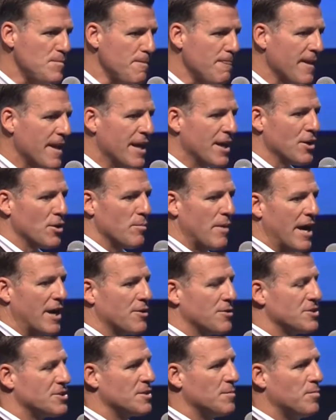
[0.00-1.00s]

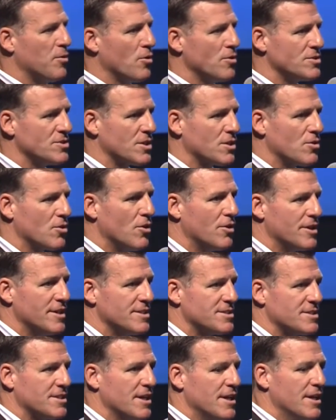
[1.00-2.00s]
IngramMicro supports
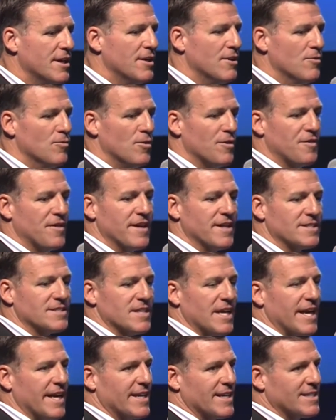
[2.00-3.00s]
Acronis with things
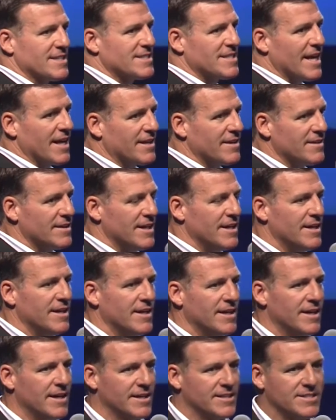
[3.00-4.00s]
like
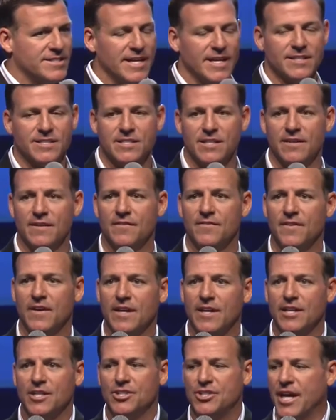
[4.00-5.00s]
extensive
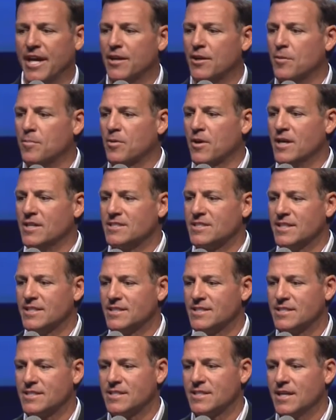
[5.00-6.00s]
channel
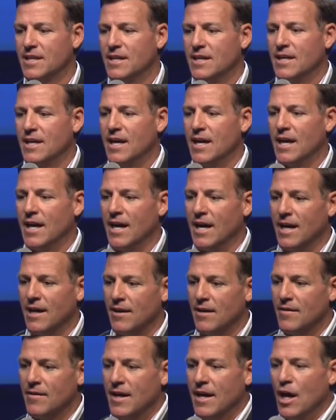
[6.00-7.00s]
presence,
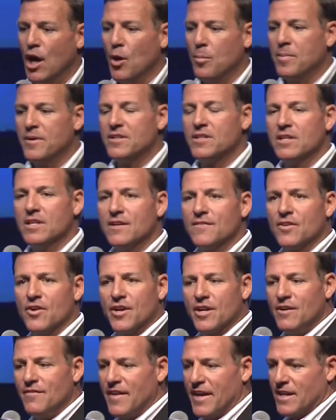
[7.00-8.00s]
helping deliver
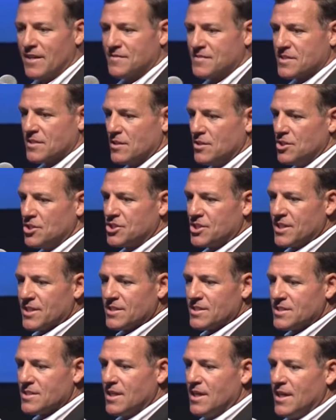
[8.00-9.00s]
innovative
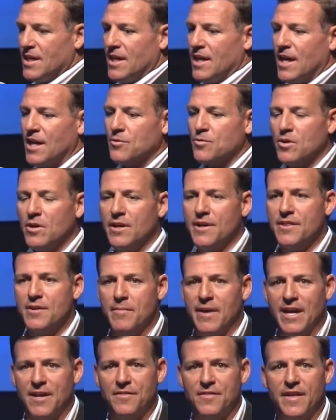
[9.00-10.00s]
solutions, and really the
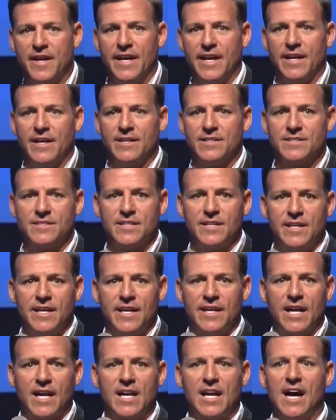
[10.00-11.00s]
main thing is
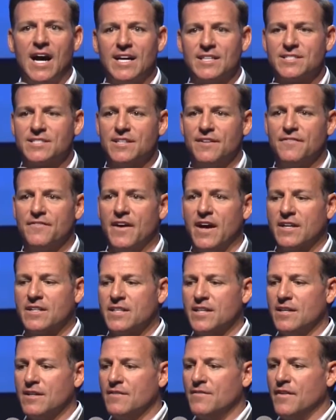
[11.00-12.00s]
in a
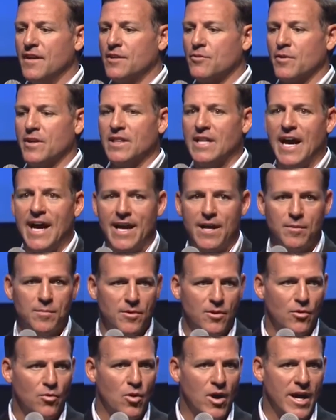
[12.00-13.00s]
cost-effective and
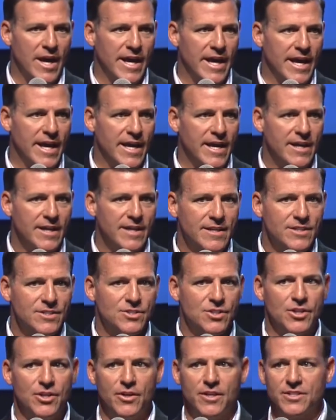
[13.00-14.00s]
reliable way
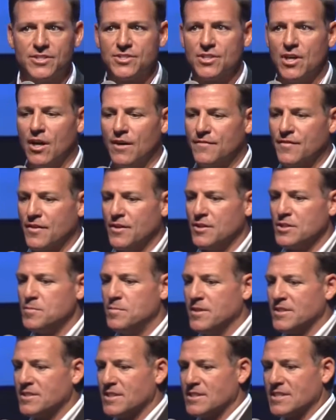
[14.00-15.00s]
so you can solve for those
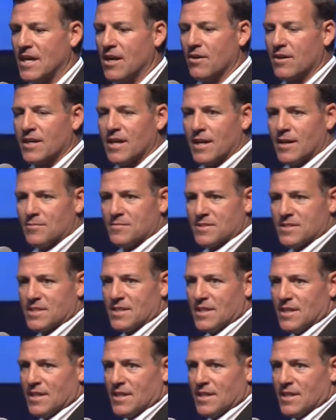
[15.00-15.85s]
business outcomes.